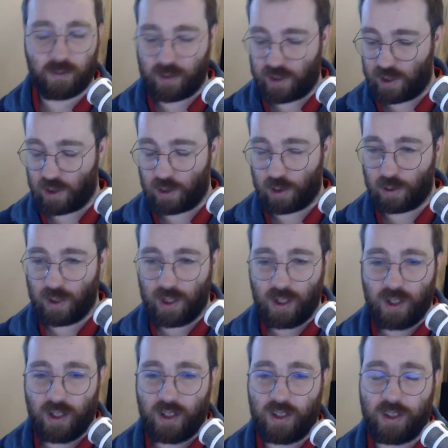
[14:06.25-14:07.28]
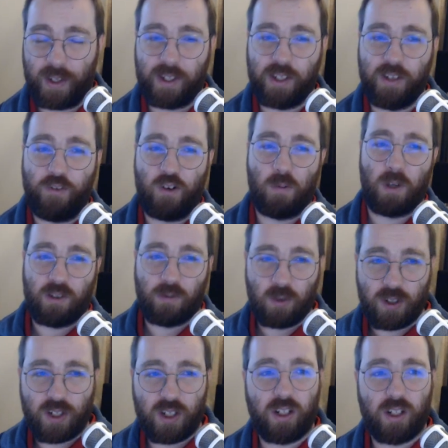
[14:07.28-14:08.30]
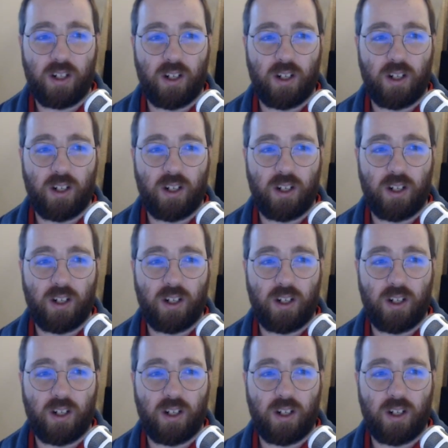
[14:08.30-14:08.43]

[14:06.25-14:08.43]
So thank you very much for watching.